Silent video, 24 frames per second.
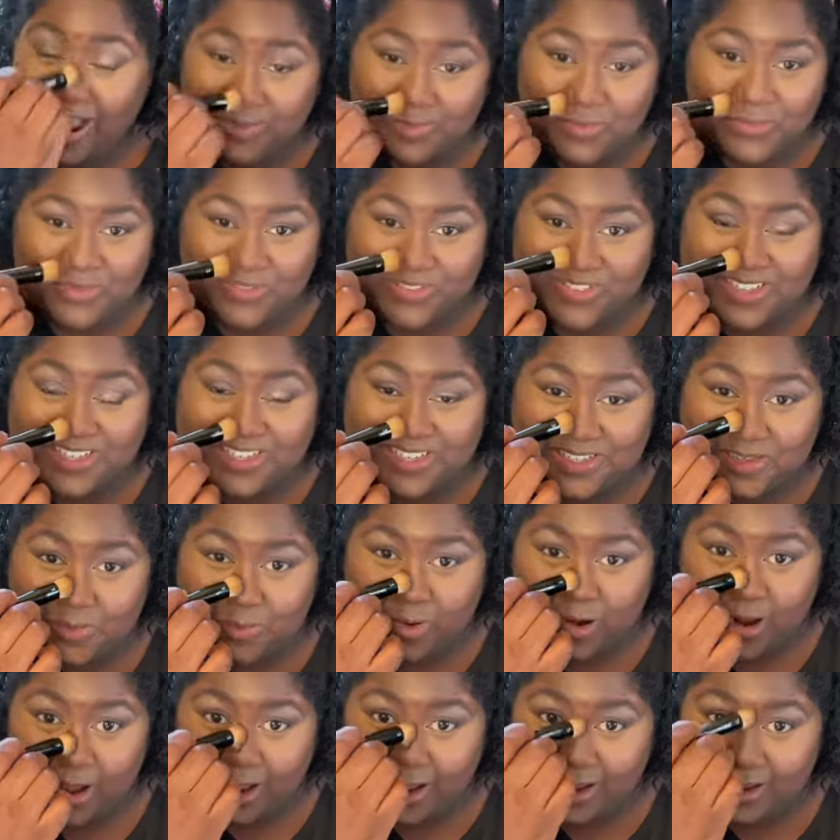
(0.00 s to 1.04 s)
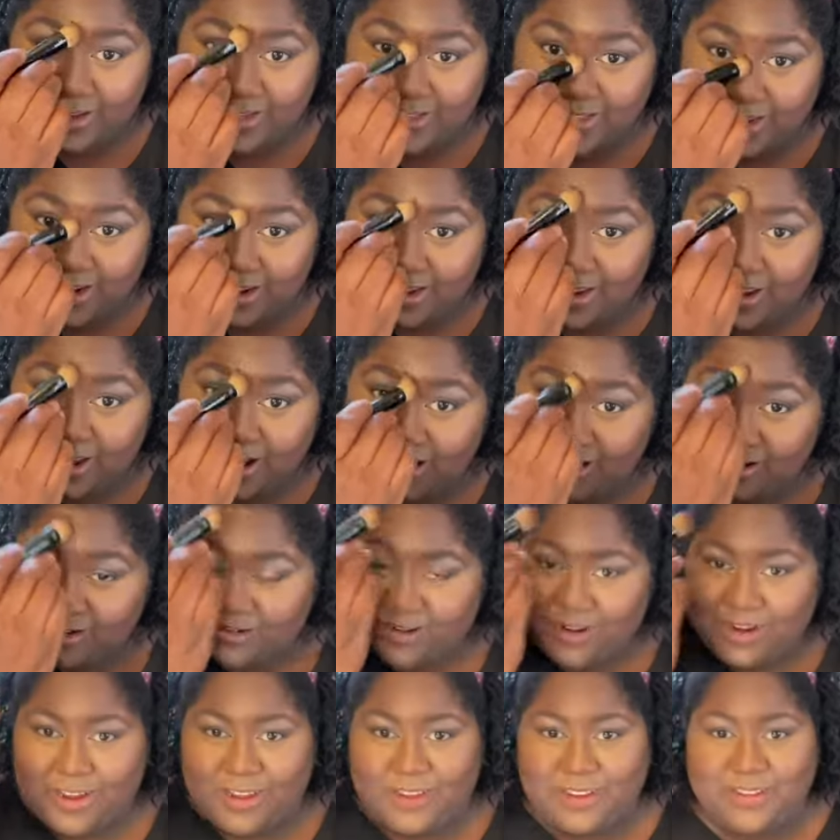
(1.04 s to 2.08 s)
I'm really surprised. All
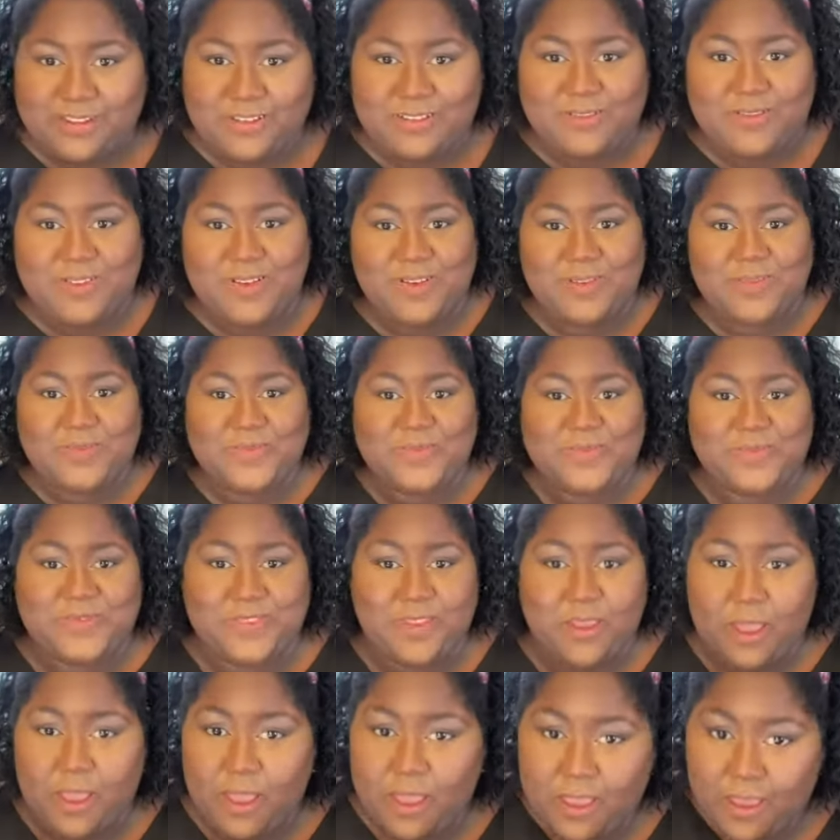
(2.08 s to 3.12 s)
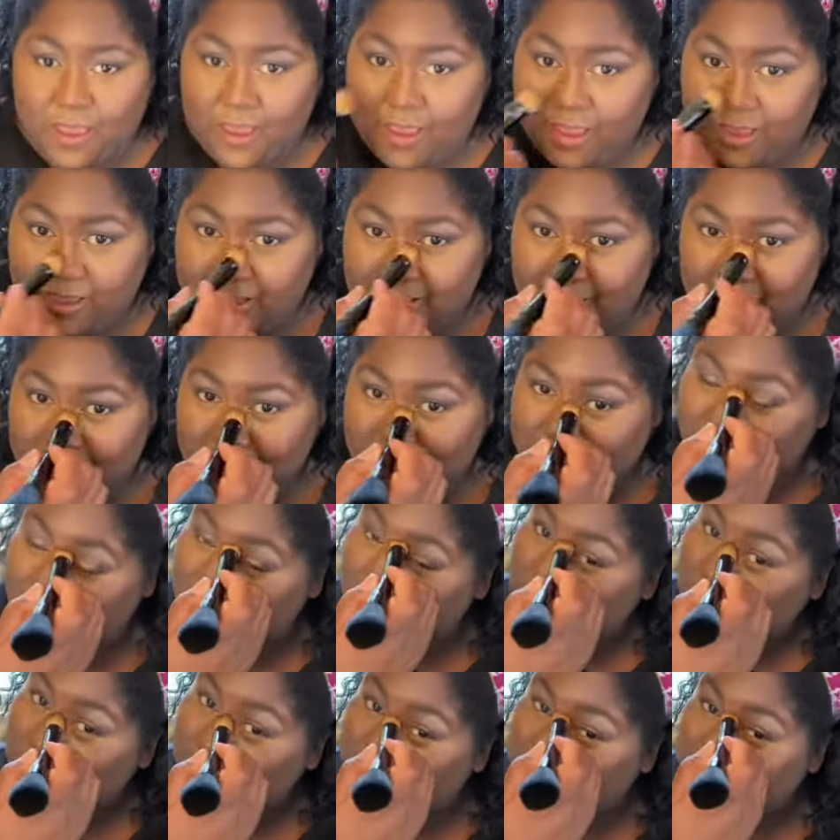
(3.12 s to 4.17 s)
right, well,
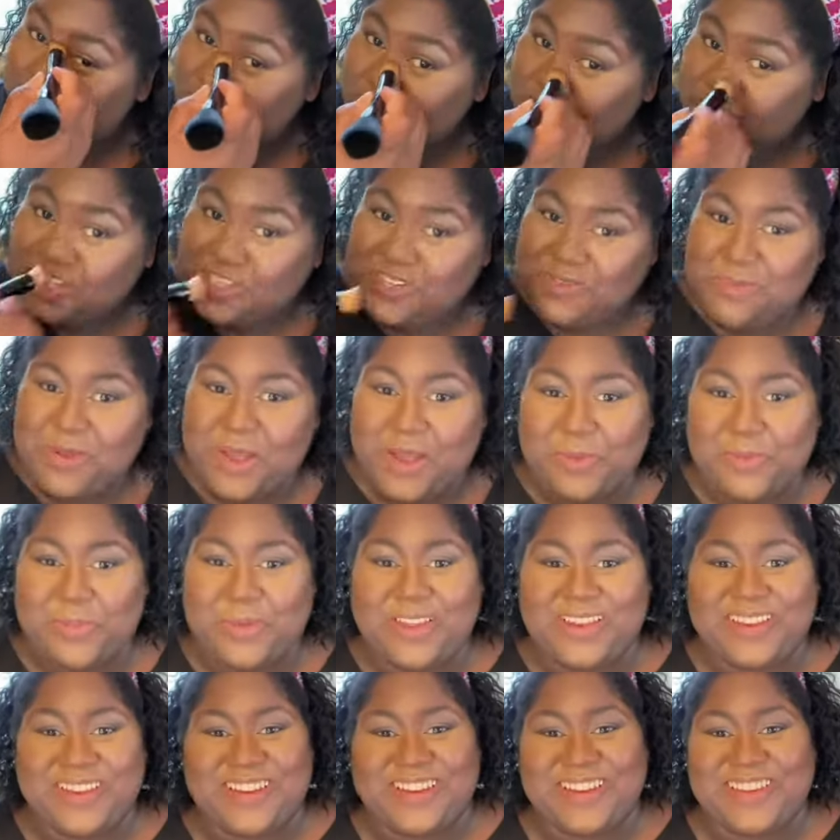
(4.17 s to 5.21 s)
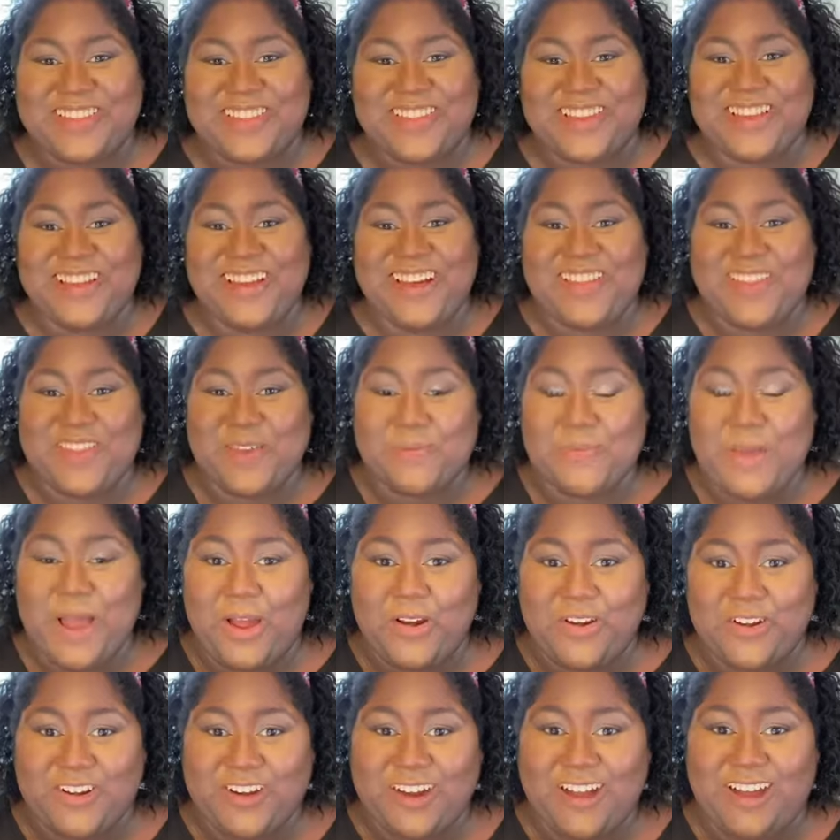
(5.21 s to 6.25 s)
they've changed my opinion on the
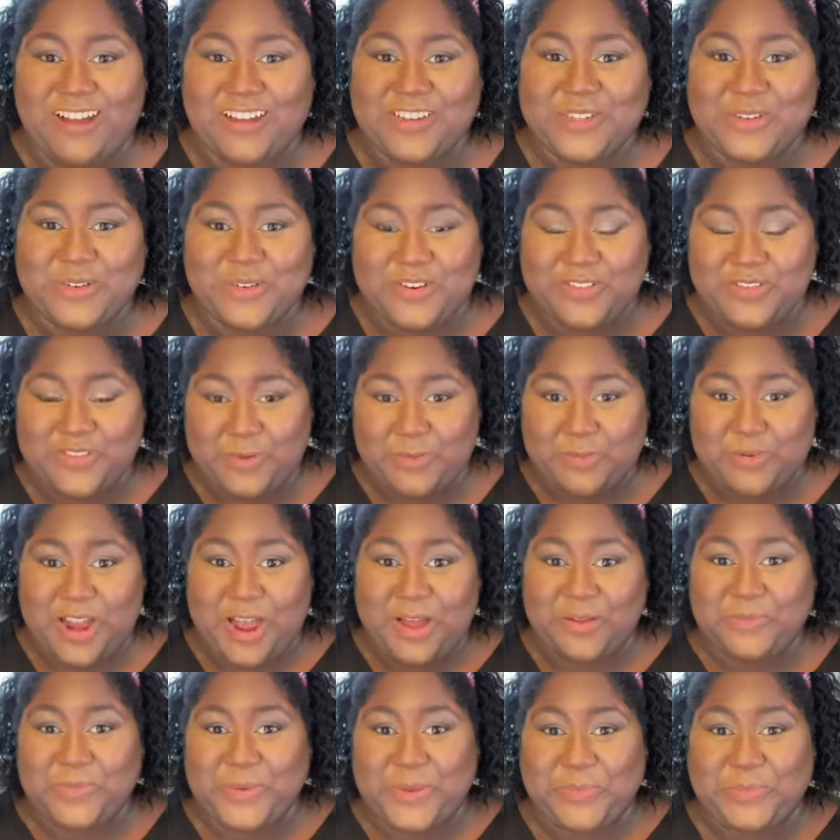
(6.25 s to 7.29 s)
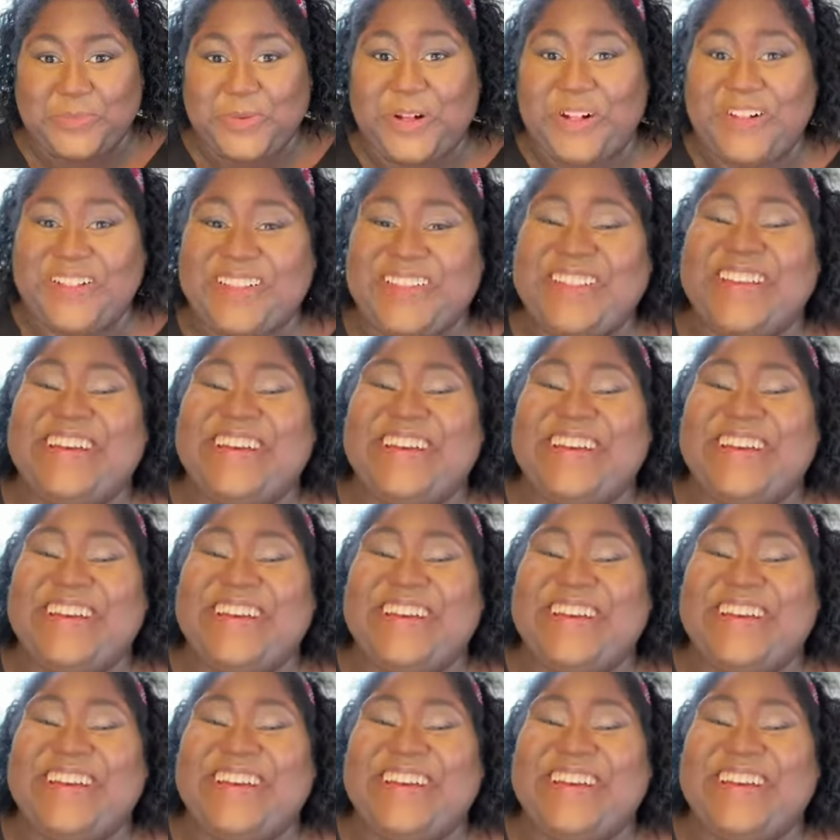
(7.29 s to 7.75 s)
powder contour for brown people.